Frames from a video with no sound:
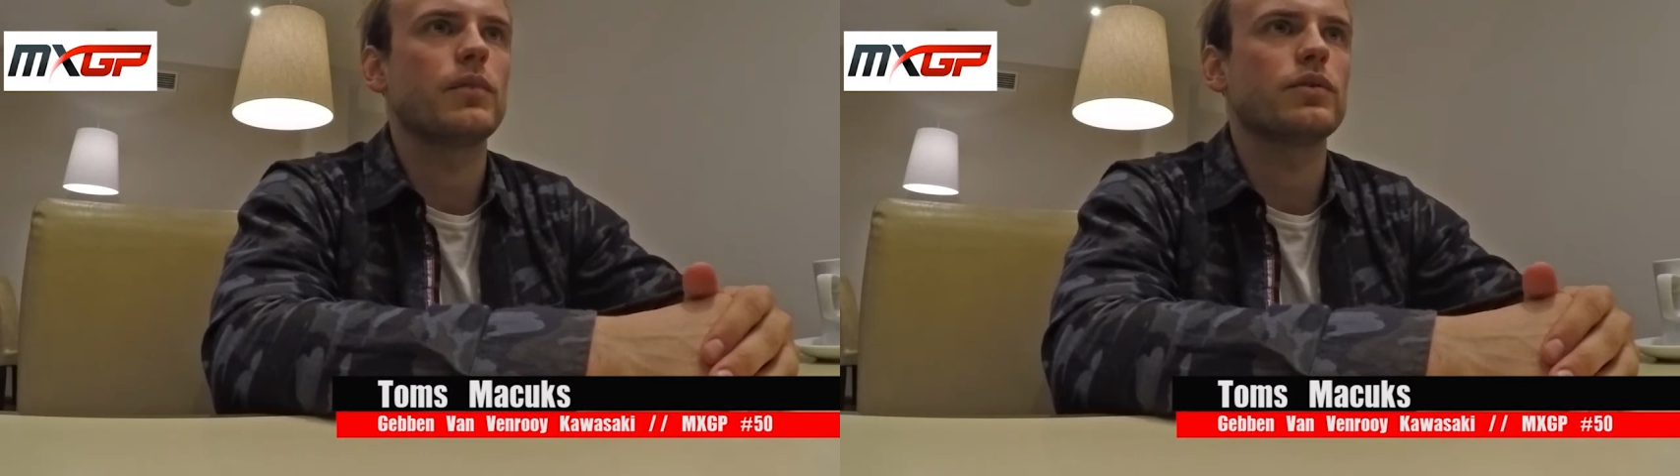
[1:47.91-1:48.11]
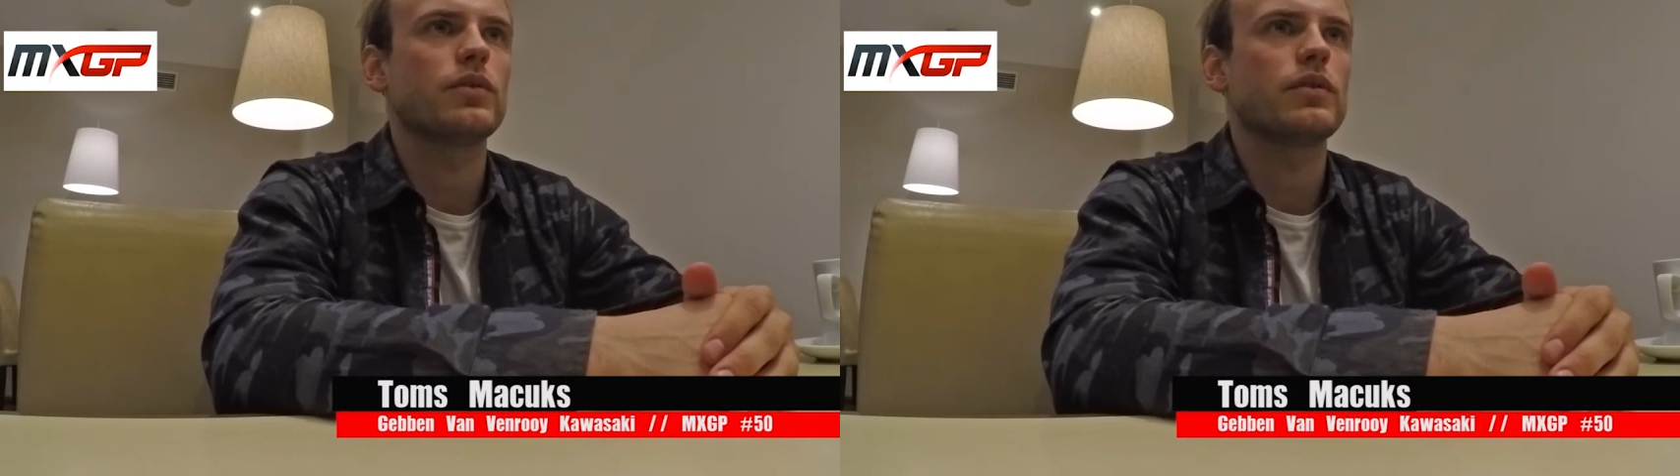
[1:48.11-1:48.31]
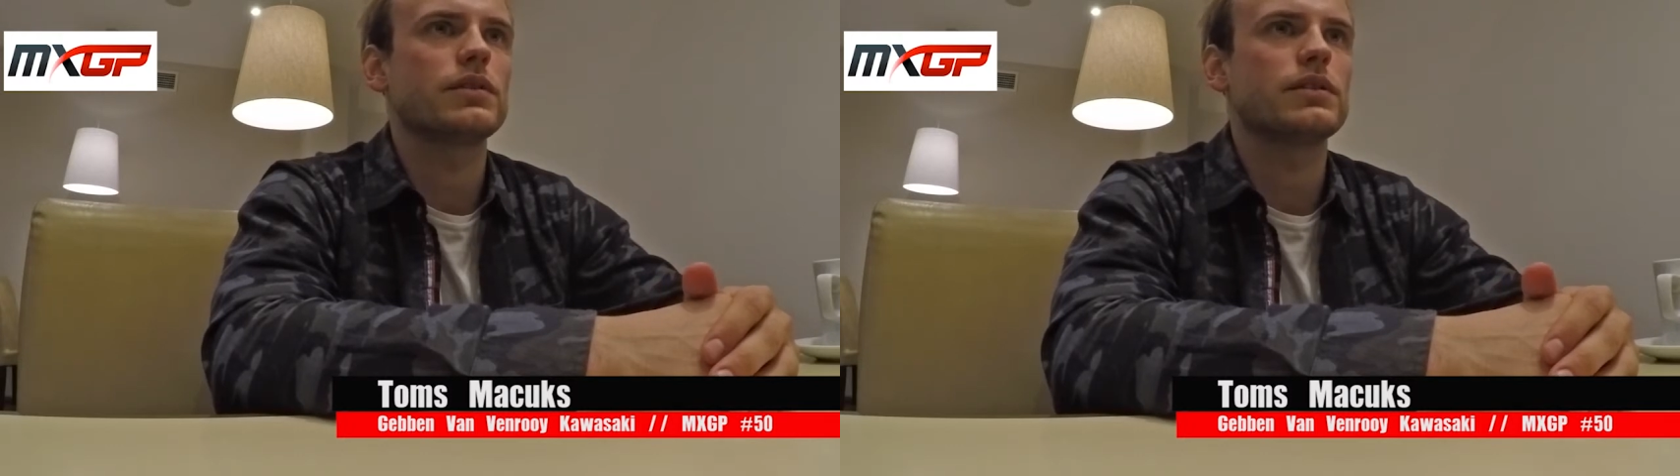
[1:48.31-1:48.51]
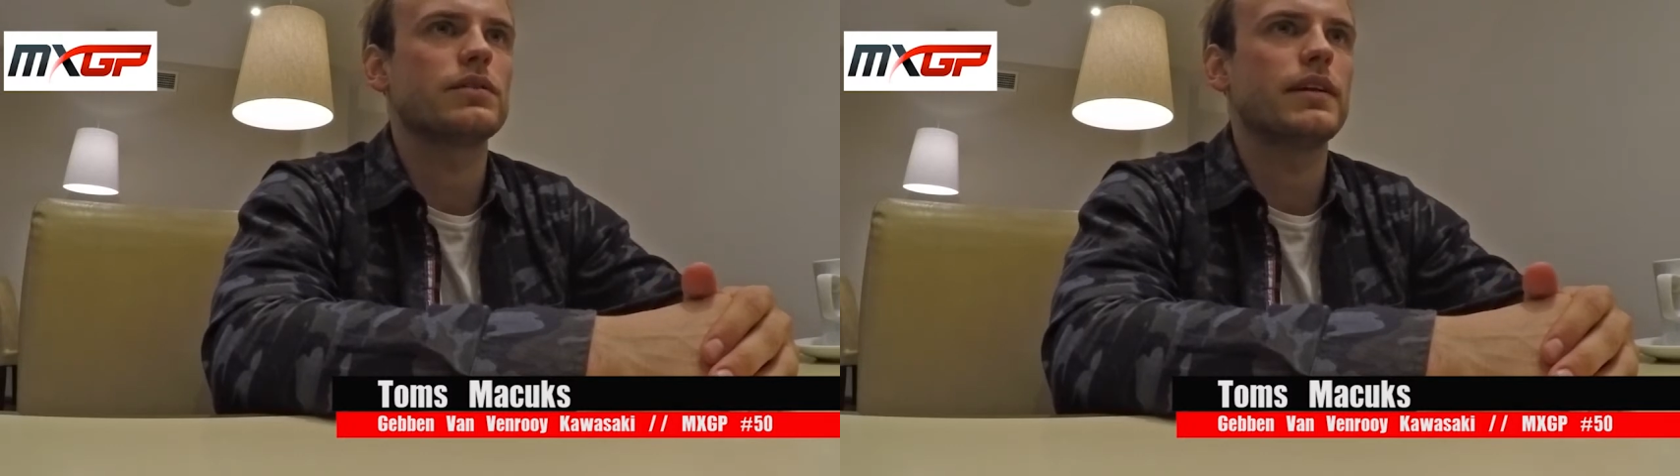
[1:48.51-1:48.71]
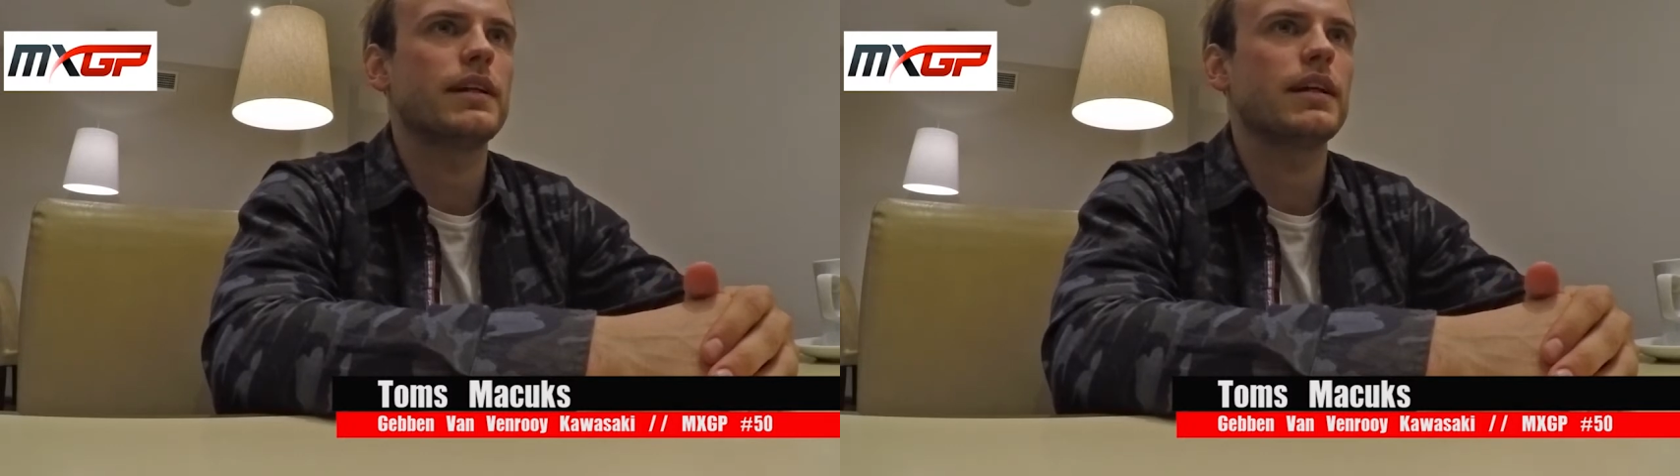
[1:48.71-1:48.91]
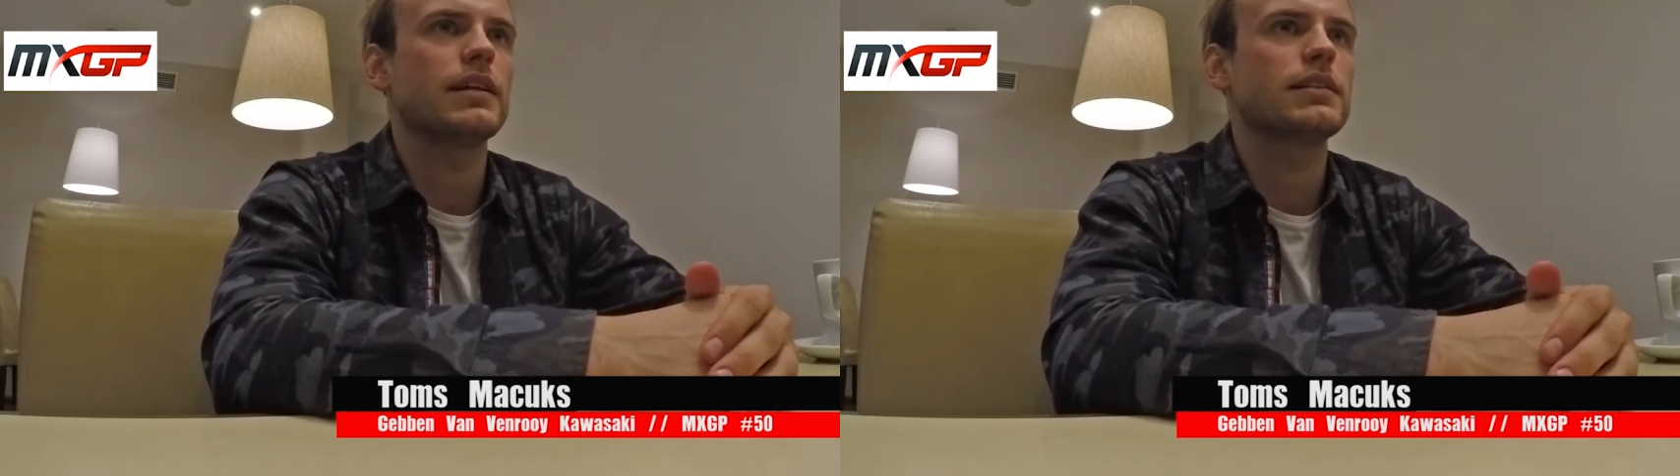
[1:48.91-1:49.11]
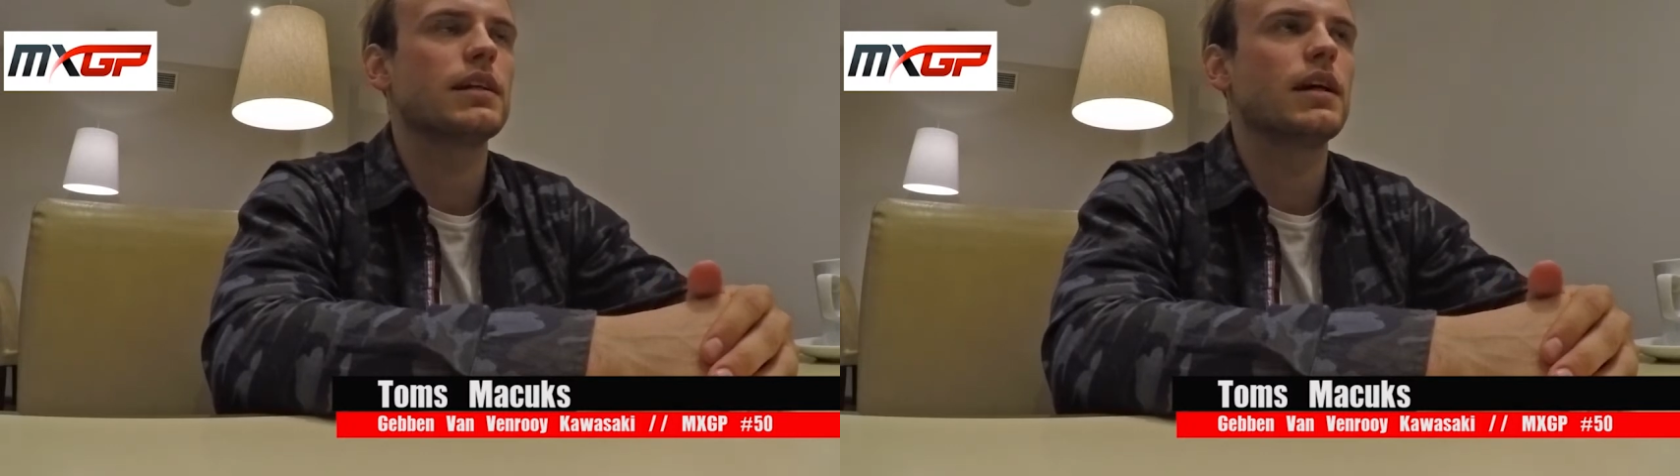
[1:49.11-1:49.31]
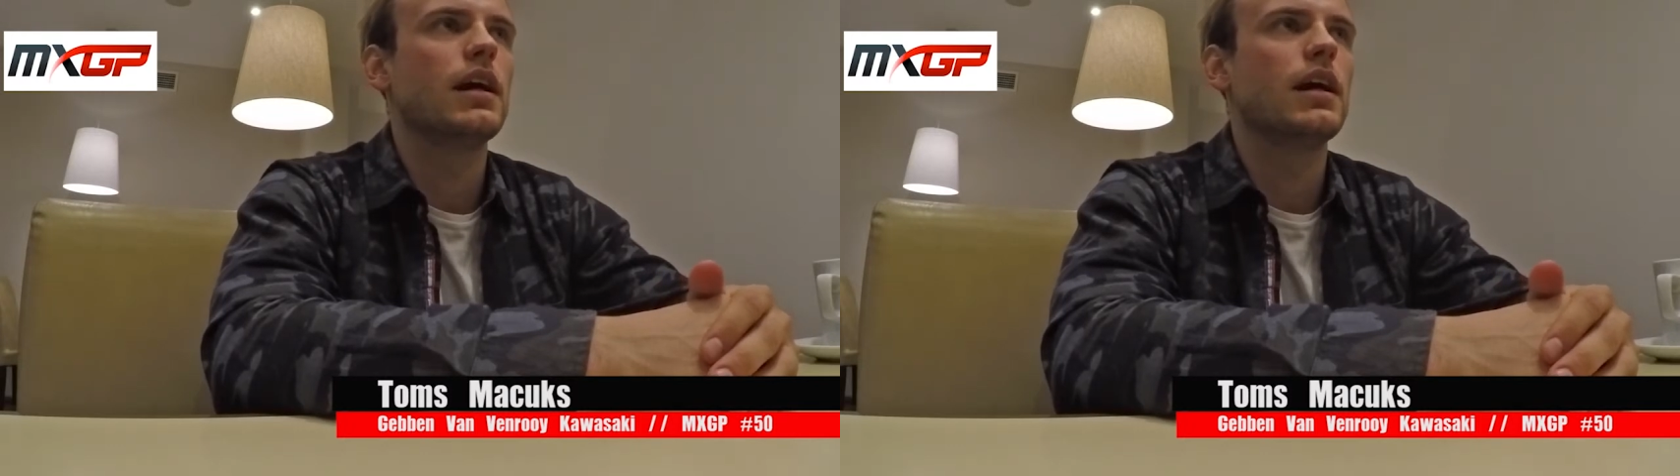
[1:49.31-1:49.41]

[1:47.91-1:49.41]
motocross trainings